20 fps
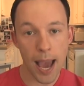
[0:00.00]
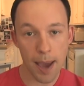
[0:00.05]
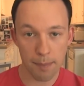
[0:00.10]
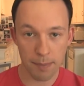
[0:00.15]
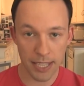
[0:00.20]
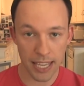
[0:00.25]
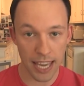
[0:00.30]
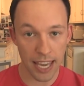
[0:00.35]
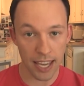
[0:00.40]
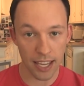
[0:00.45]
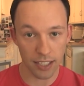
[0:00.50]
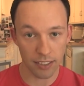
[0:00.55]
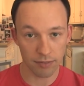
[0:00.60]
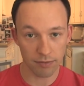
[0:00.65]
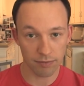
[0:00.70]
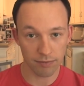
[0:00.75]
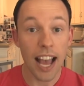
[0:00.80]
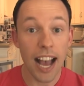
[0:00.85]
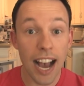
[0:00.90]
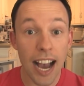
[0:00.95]
I'm
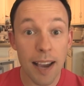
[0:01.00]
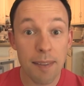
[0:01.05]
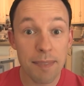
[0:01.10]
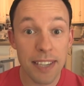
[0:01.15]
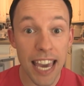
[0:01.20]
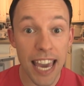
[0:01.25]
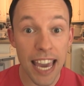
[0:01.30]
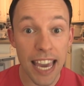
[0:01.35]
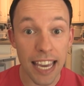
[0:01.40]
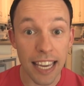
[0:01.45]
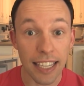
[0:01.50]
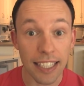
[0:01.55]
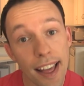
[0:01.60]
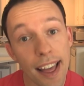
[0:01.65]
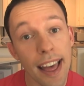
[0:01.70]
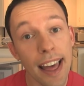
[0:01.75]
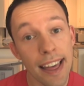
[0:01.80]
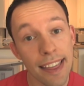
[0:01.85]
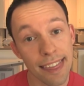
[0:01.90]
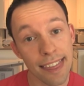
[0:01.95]
gay. I'm
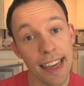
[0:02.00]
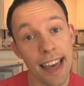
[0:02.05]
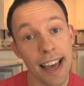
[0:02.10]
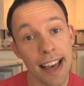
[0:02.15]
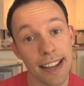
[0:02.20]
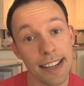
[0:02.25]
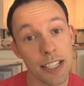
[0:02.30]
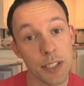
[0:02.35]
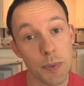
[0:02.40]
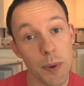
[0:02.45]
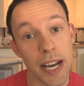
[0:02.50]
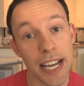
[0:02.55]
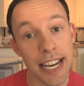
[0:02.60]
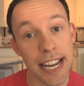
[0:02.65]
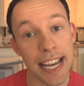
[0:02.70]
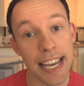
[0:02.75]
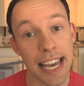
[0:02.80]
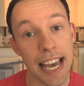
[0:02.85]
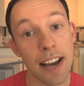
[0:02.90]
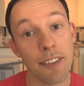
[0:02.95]
gay. And that is
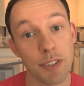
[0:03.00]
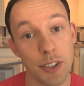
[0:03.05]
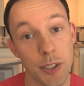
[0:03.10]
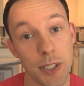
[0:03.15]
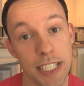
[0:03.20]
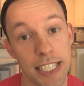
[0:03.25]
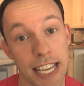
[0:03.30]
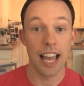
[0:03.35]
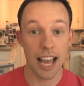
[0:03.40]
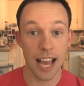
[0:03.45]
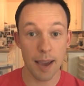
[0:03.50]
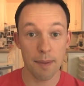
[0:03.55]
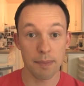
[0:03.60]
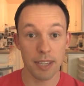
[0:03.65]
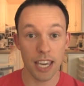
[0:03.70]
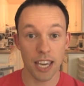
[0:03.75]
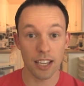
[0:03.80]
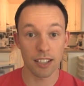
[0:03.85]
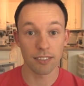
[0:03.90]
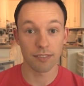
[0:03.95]
what I have to say.
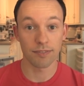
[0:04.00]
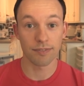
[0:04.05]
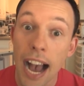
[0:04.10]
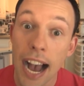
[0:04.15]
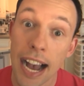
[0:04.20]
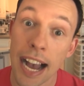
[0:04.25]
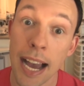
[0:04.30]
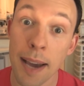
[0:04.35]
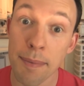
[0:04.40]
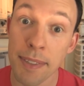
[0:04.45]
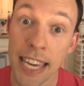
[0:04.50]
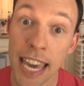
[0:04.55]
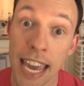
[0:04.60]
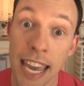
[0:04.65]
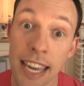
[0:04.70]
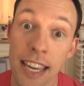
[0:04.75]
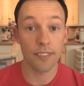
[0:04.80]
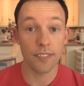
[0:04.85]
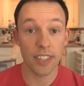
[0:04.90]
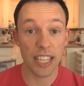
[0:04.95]
I'm gay. I'm
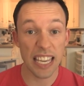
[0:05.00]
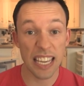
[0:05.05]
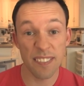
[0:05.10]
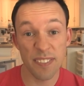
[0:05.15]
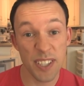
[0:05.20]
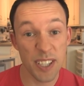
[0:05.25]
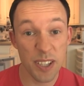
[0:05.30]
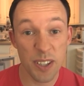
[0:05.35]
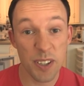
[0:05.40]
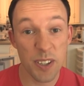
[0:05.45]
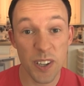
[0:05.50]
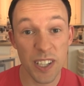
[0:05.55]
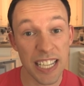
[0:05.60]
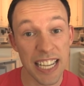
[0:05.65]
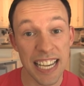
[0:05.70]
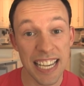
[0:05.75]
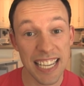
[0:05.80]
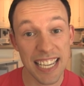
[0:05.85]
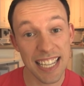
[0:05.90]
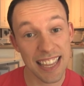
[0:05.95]
gay. If you
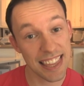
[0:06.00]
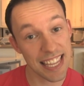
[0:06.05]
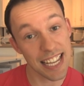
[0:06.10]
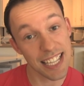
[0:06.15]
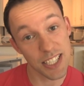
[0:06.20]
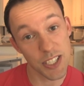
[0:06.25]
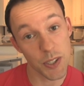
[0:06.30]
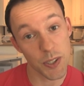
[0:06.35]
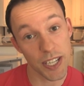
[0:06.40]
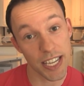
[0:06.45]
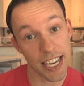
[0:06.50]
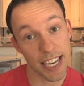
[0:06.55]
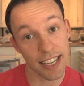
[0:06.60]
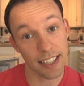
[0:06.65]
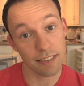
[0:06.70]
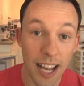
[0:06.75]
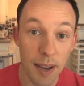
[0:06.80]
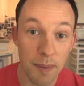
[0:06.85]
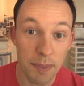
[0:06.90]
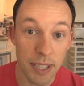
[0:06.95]
don't like it, that's
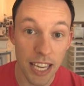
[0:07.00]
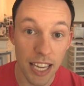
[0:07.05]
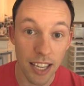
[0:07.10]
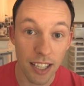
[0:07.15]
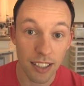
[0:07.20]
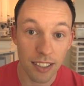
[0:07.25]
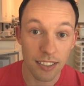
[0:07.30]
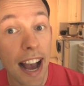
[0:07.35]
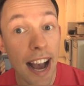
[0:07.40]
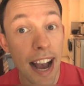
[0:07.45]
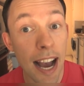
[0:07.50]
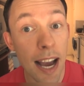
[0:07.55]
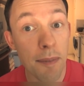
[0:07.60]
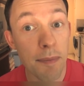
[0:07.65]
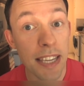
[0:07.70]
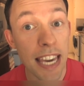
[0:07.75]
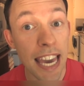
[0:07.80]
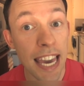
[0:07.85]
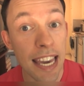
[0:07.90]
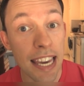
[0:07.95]
okay. I'm gay.
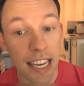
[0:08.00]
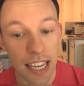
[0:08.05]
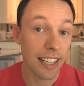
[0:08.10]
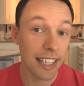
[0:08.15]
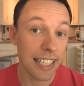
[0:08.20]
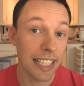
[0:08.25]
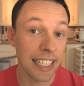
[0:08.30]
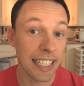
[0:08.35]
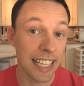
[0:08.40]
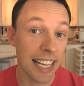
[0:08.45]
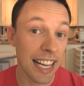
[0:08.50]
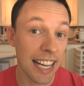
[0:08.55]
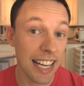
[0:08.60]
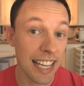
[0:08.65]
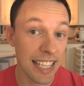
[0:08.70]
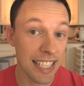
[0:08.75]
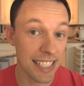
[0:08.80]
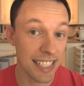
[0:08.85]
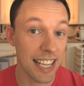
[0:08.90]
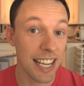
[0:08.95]
I'm gay. A
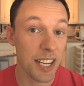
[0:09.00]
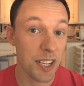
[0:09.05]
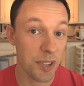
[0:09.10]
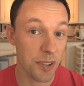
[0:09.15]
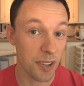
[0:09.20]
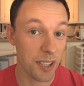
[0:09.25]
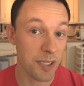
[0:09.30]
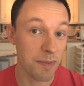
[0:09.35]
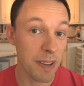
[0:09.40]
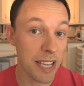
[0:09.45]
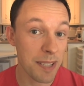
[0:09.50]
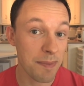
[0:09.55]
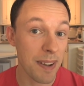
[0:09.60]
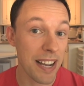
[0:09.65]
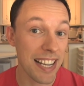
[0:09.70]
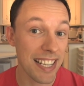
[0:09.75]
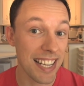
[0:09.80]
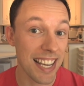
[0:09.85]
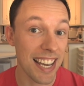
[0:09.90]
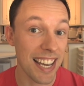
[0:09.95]
guy in tight shorts makes my